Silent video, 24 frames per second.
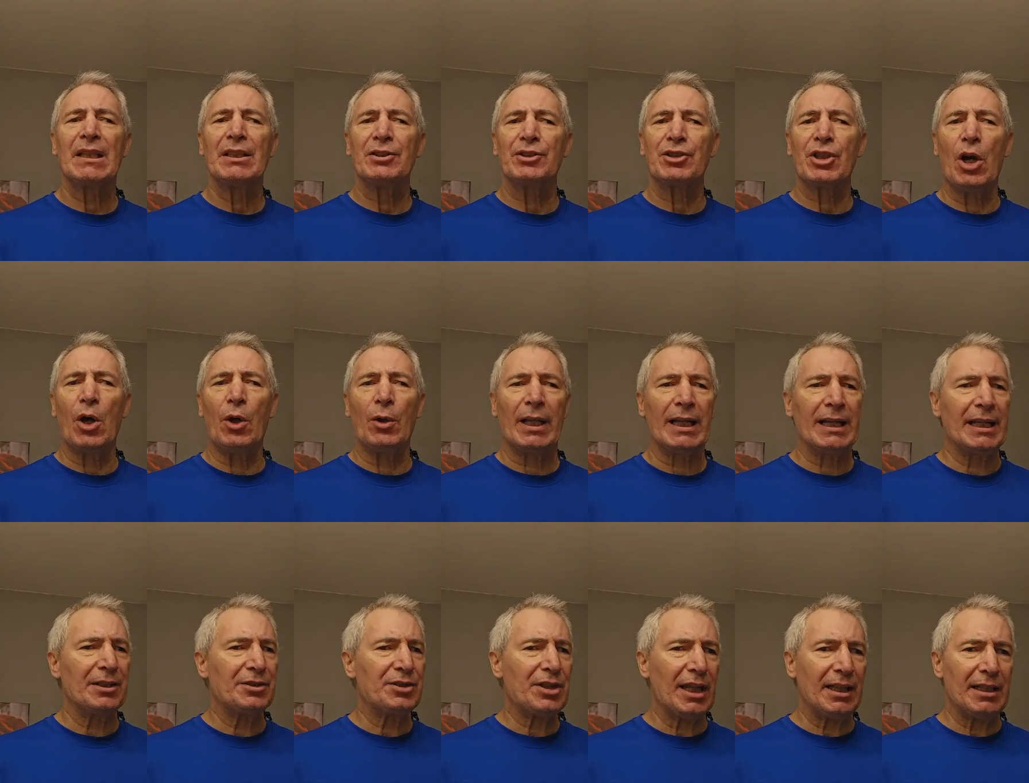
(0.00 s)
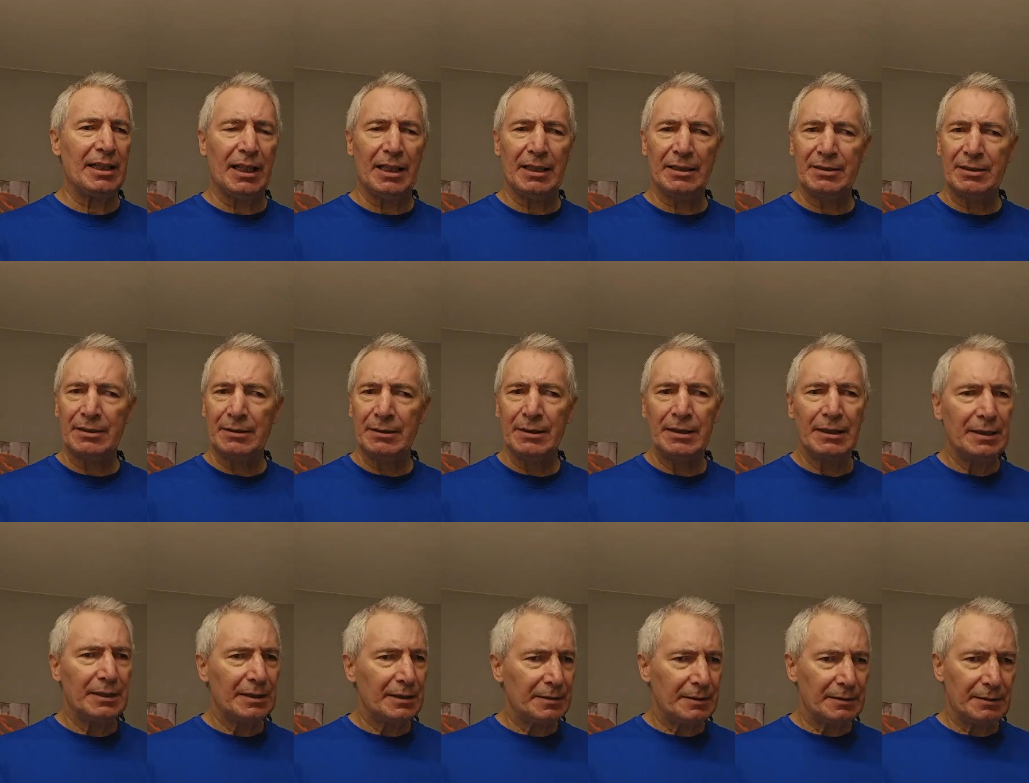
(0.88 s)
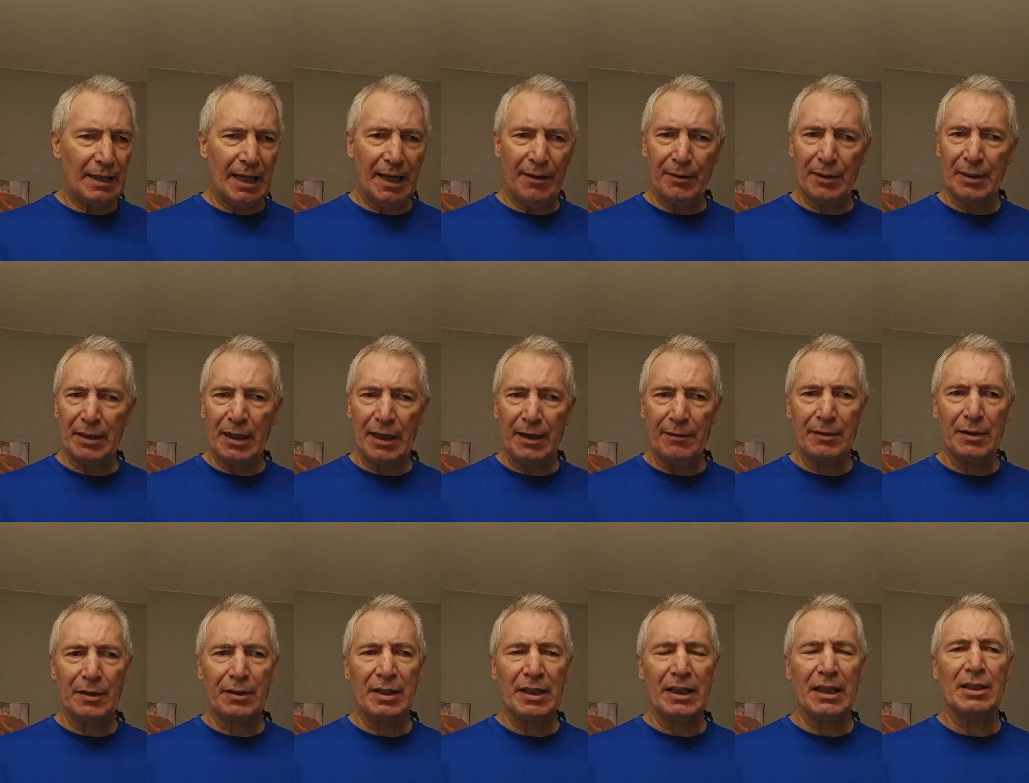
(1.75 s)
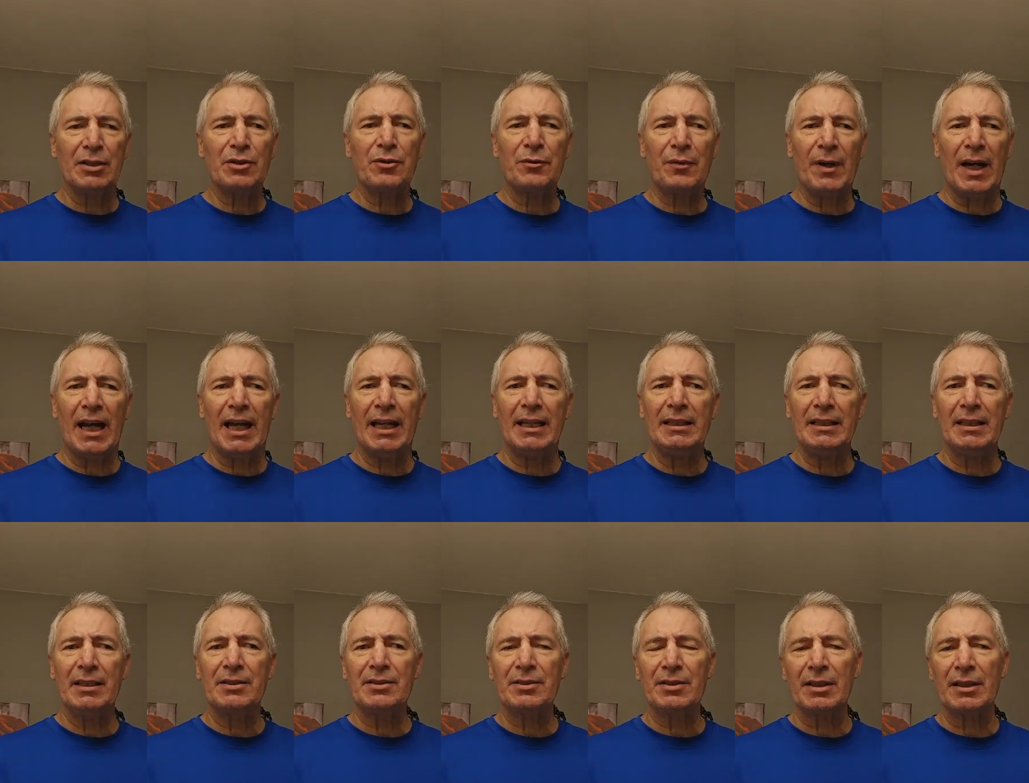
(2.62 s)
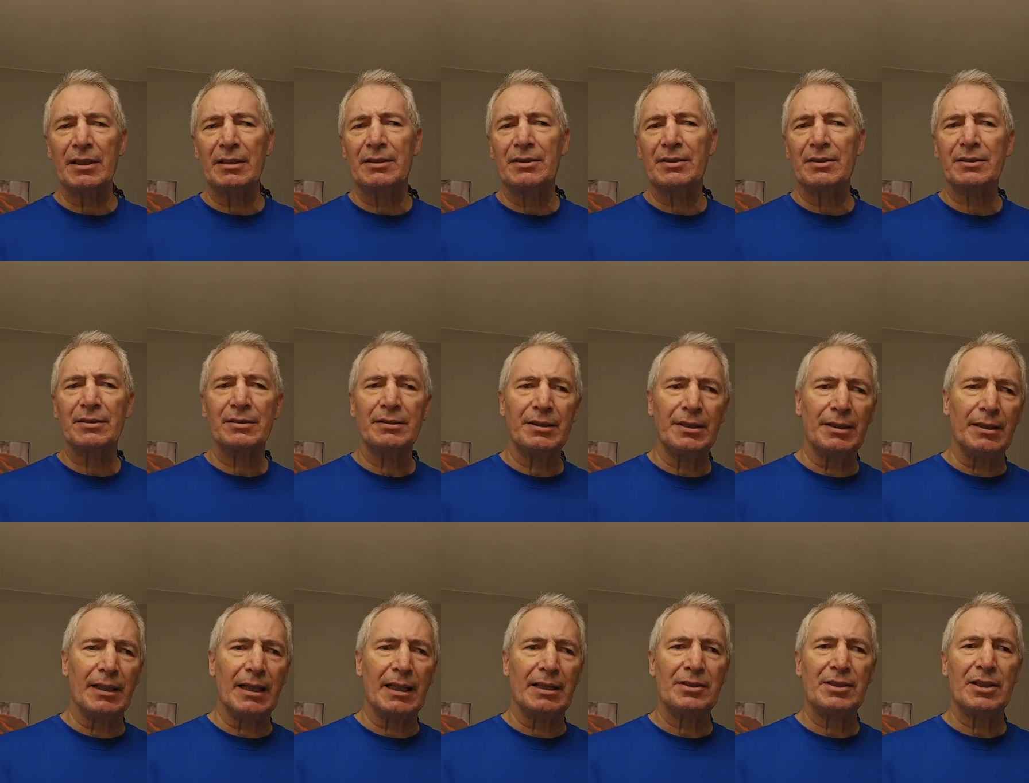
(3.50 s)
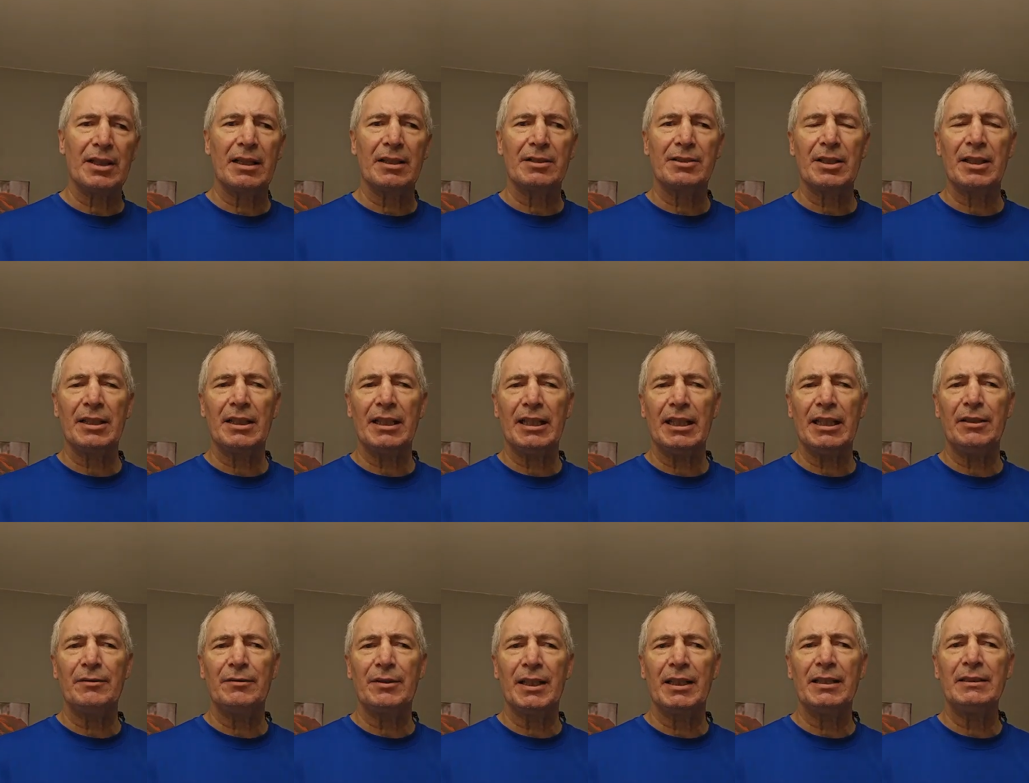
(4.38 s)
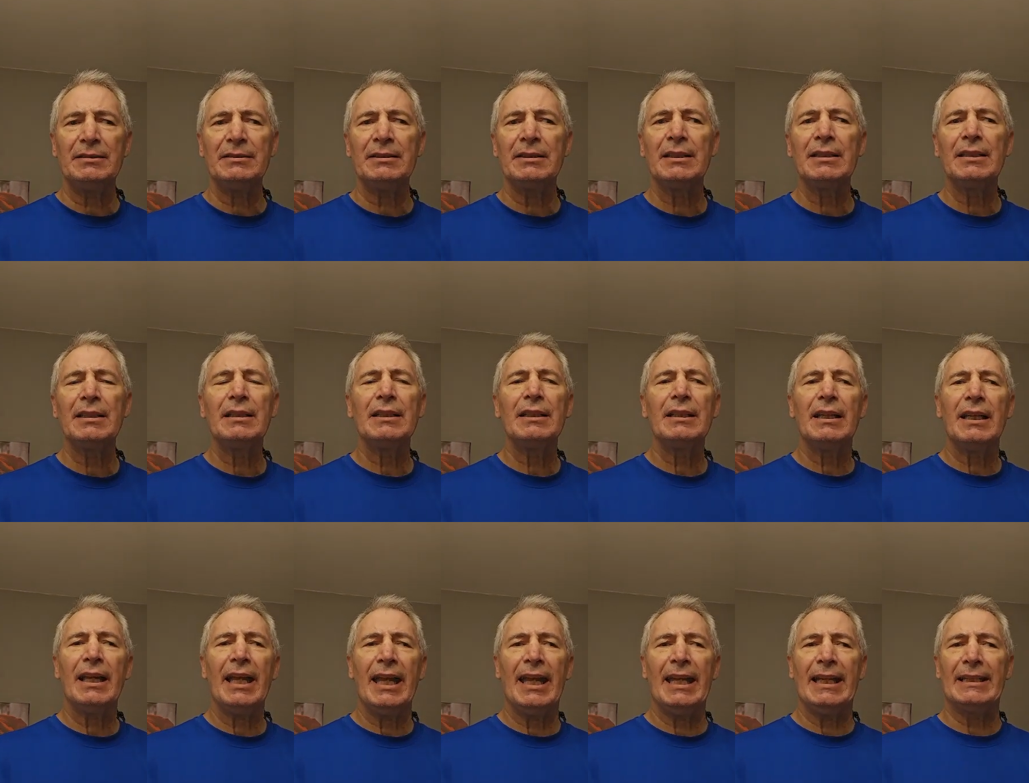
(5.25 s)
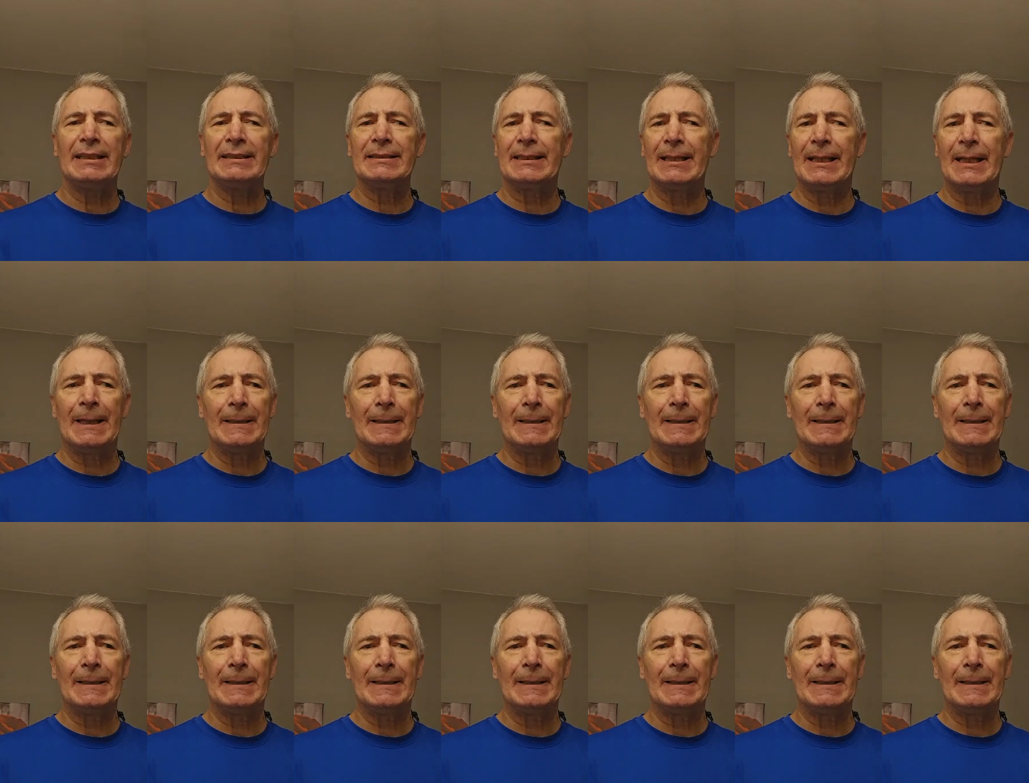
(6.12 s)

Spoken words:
So like I said, everything is fine. It's like I said, it's in the evening, and